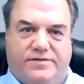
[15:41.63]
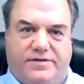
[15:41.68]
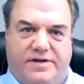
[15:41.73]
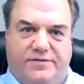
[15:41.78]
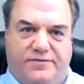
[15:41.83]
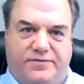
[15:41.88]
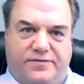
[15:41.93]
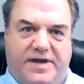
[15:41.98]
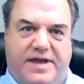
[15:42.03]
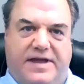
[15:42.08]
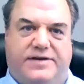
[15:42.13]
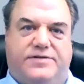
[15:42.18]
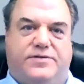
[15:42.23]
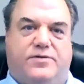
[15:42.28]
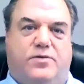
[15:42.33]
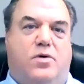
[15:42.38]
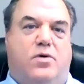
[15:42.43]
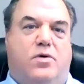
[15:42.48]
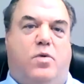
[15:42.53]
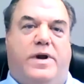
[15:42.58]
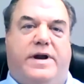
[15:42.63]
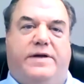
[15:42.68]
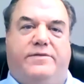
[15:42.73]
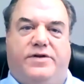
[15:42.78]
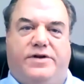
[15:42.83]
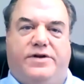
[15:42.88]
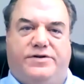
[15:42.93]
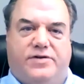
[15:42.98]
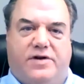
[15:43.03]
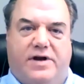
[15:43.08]
event or whatever
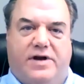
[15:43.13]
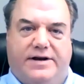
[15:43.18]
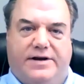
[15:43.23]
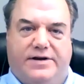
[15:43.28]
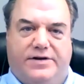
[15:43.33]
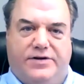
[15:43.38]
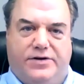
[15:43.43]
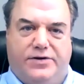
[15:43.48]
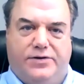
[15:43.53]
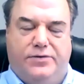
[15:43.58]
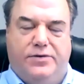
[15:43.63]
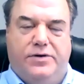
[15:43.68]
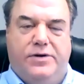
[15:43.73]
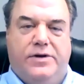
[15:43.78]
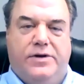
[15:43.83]
you're trying to do